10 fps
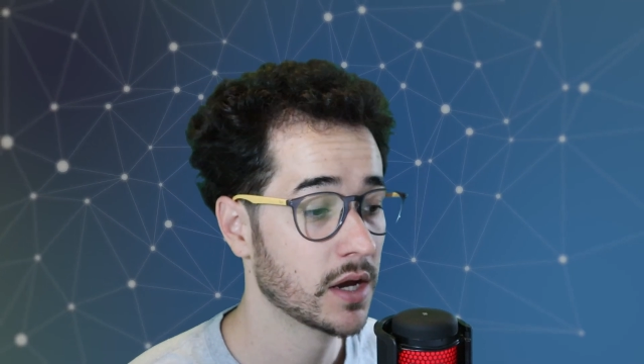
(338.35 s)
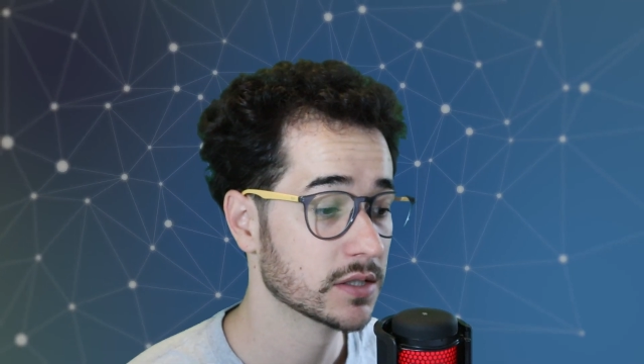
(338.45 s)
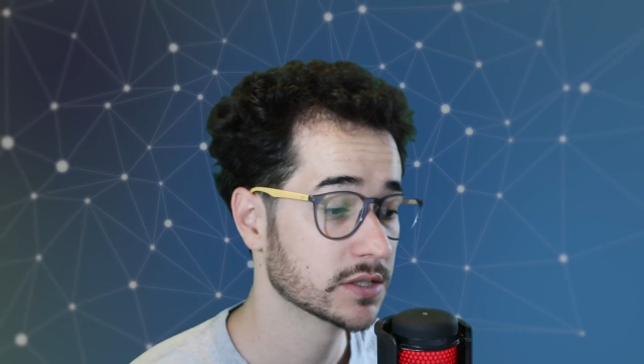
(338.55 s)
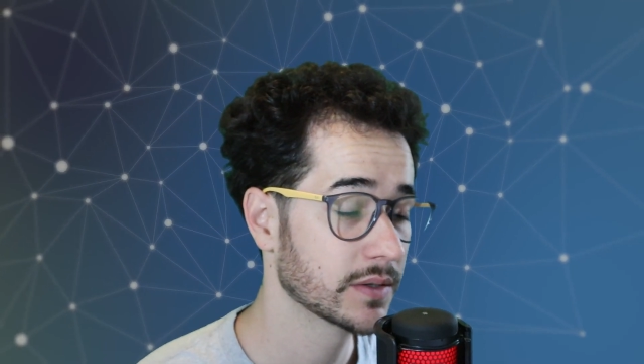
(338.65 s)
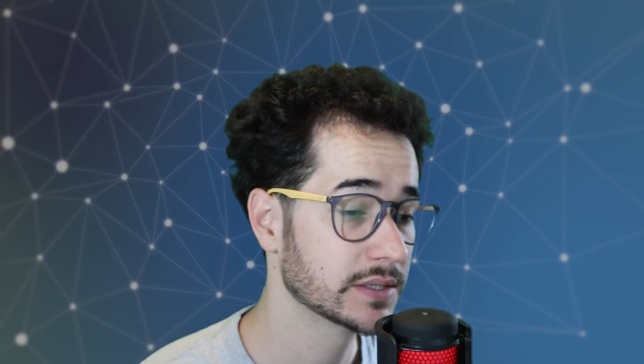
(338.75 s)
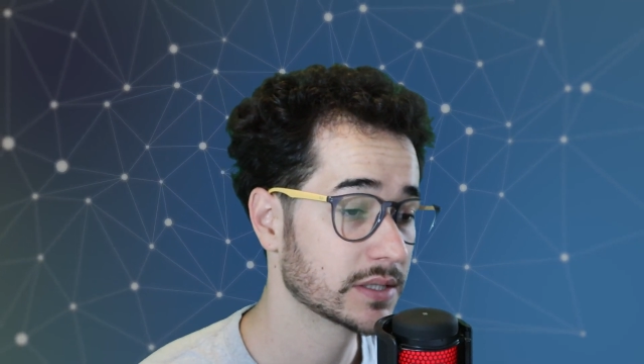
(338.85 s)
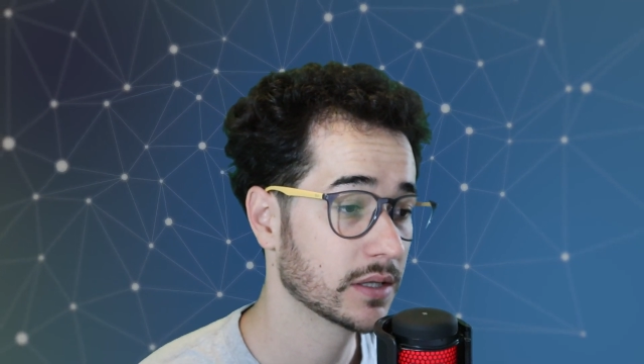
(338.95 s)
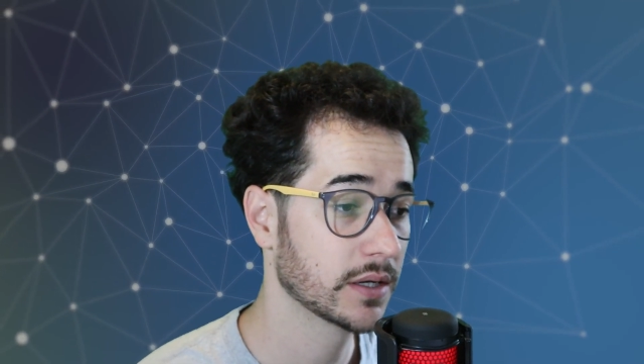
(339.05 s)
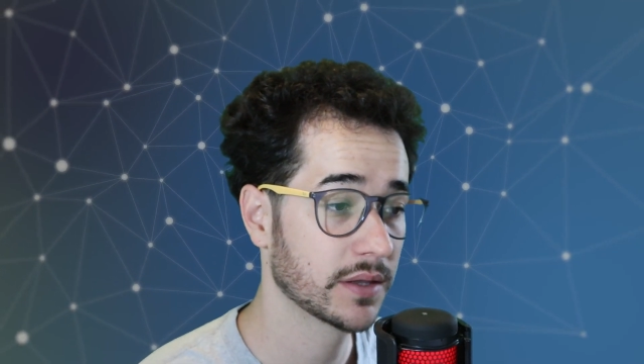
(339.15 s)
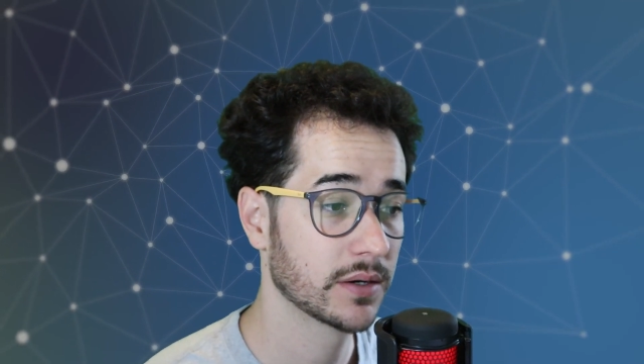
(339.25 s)
So it's
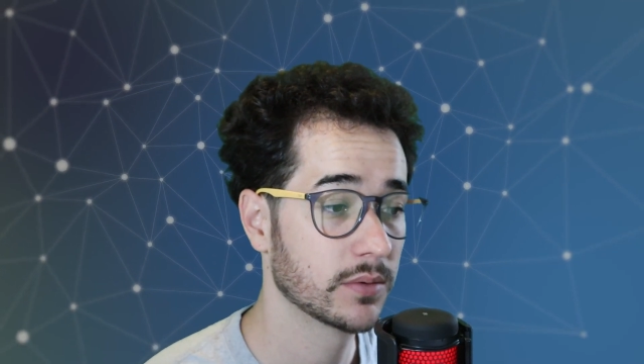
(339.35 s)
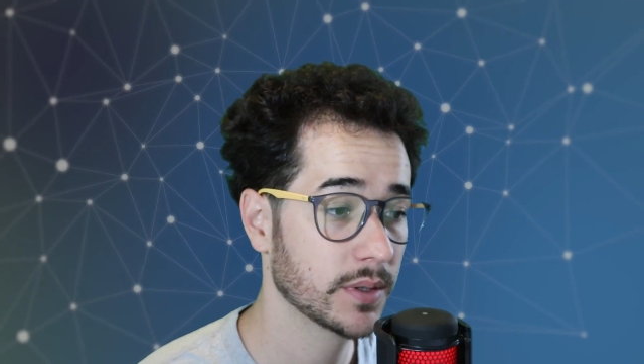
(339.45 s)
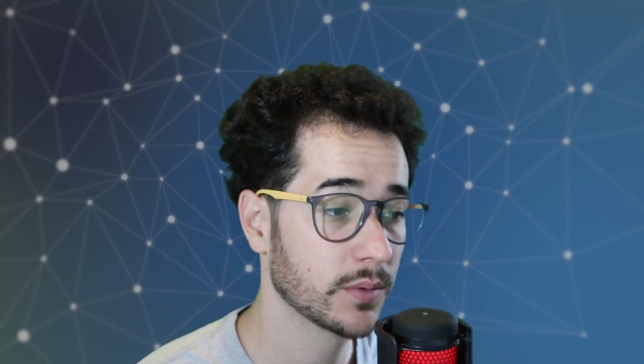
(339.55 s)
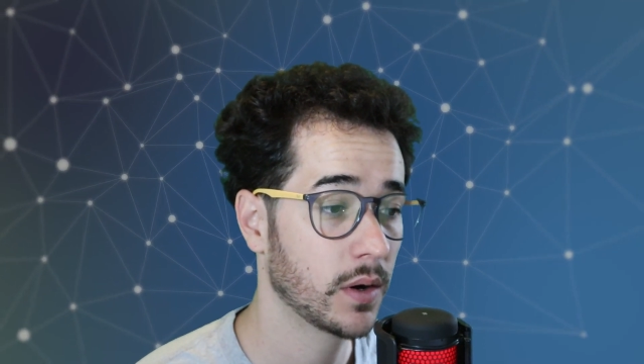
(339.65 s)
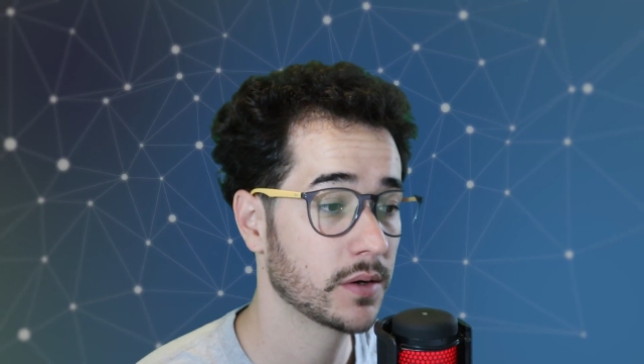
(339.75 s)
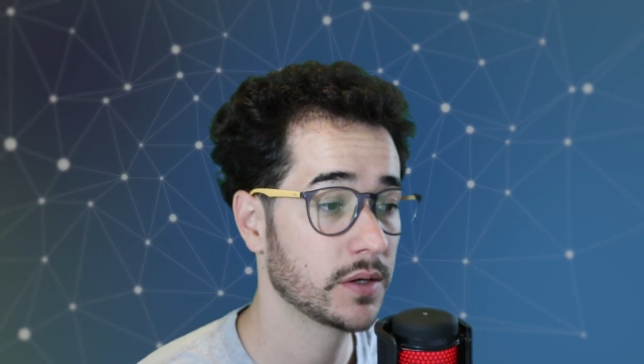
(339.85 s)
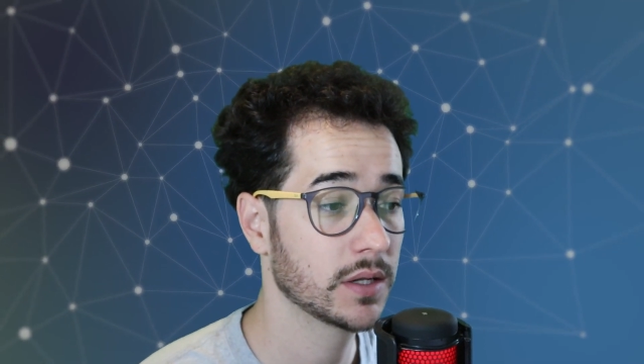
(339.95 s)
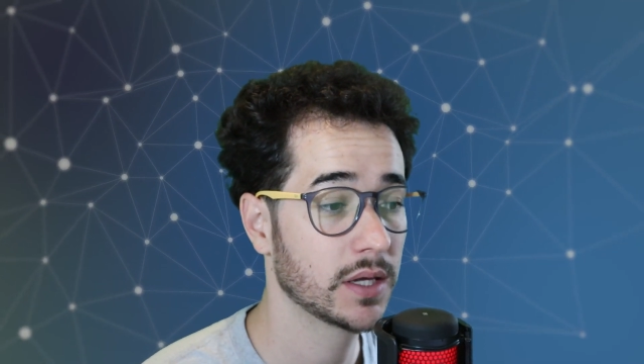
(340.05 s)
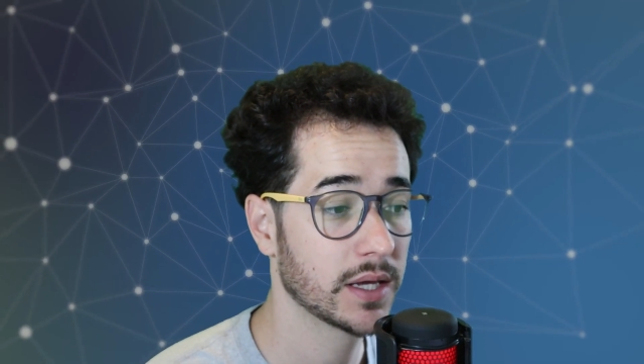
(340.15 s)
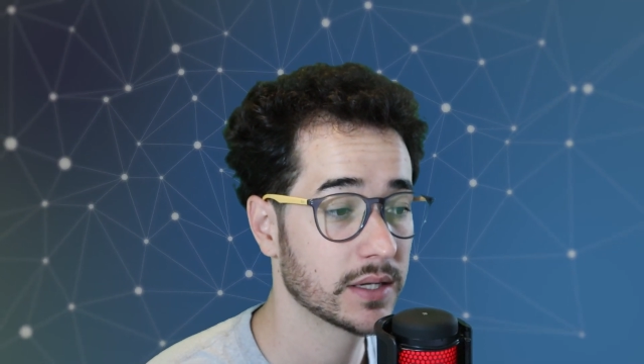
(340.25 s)
clear they really want you
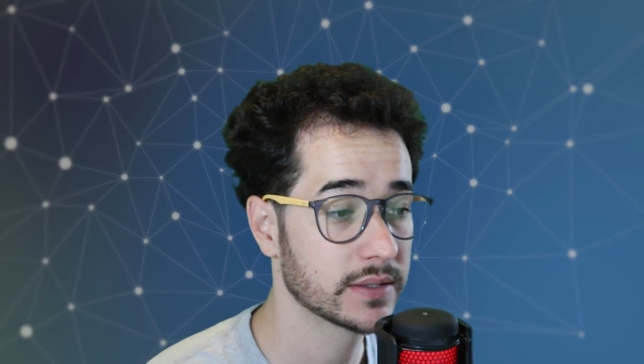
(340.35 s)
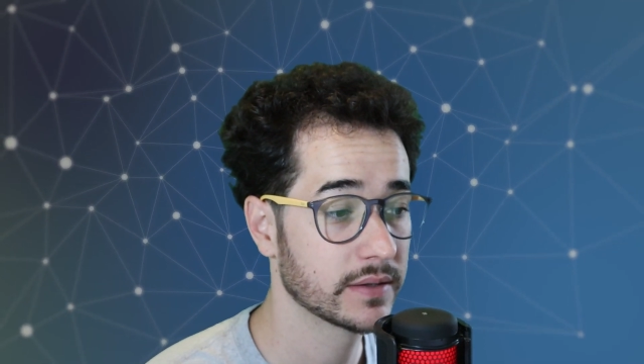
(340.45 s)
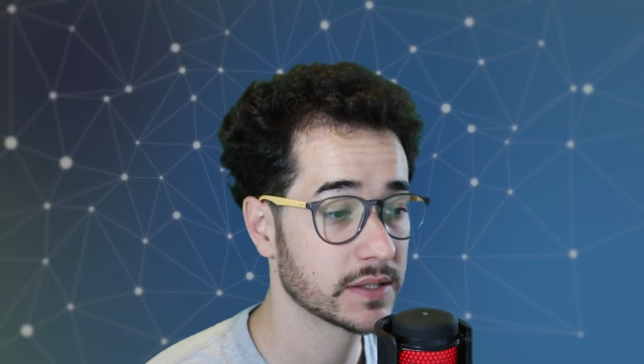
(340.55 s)
to get into